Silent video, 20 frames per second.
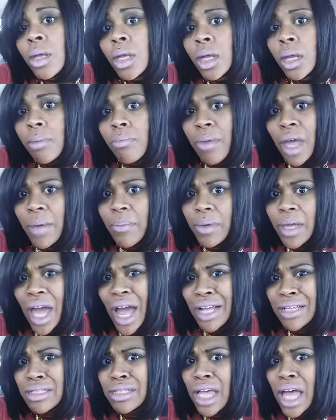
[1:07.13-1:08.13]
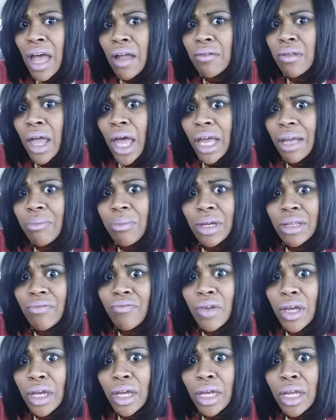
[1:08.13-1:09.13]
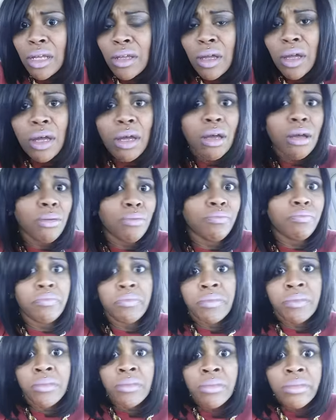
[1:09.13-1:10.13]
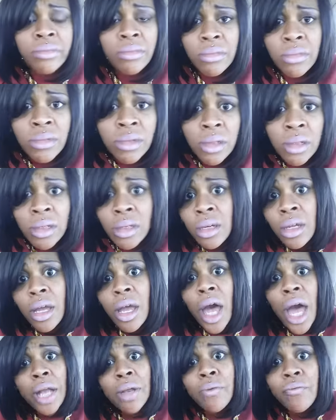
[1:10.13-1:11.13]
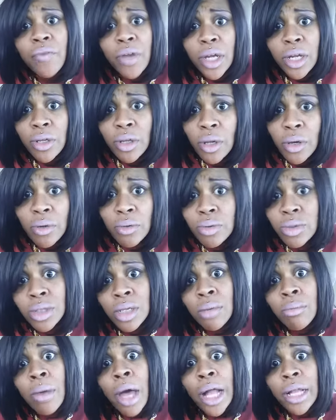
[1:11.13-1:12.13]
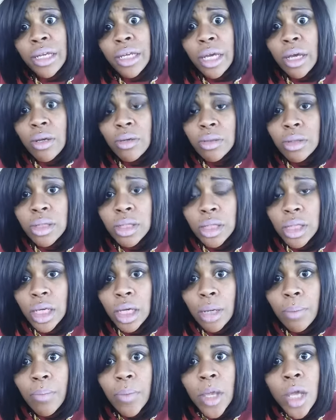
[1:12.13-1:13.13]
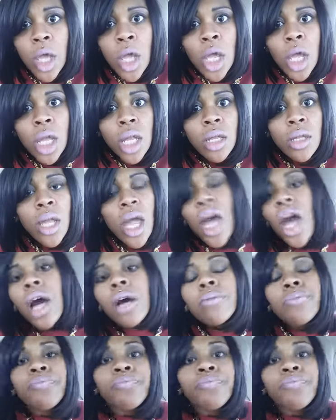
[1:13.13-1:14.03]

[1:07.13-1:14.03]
maybe I sound like motherfucking, um, I don't fucking know, somebody else to them. Now,